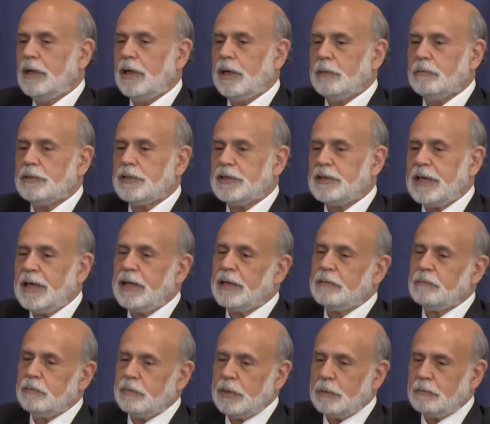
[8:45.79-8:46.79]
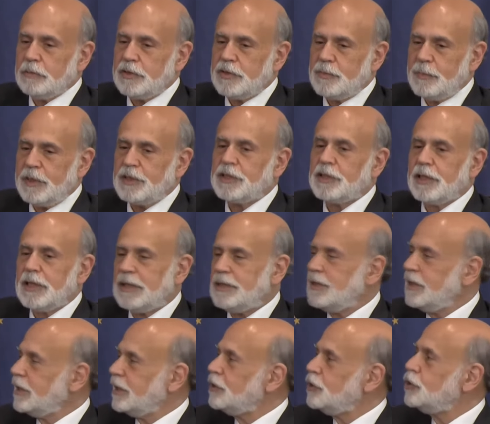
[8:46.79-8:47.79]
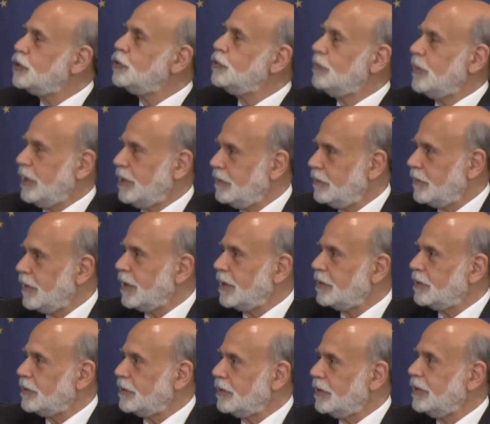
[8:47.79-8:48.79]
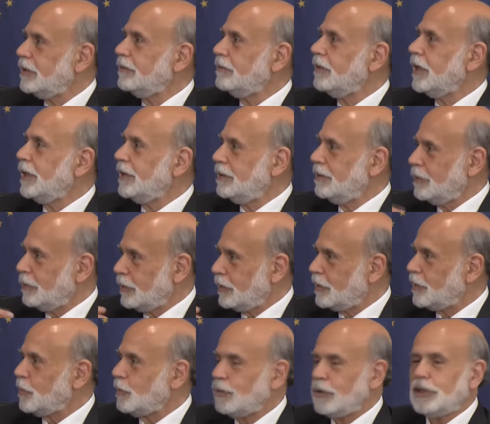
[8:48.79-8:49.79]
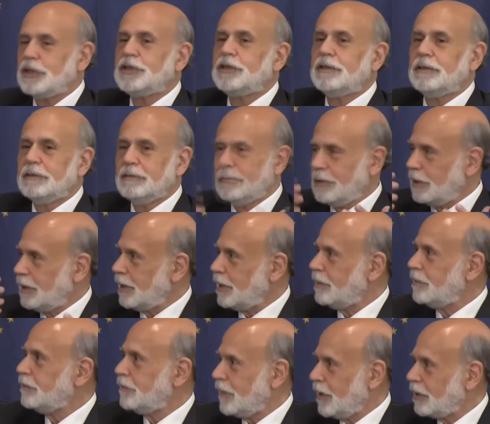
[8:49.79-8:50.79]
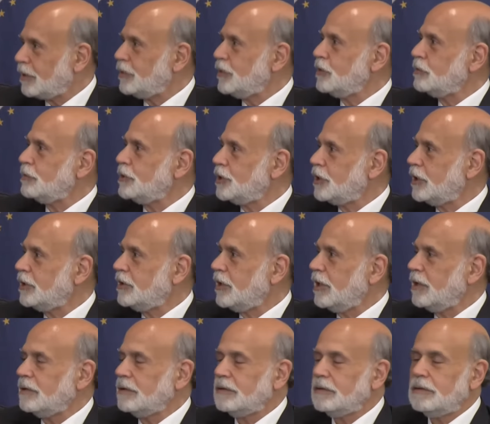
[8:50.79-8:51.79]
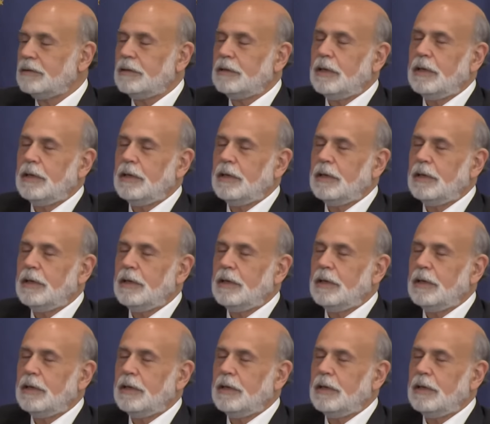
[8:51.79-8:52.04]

And it was a town that was specializing in shoe manufacture, and during the Depression, a lot of the factories were shut down.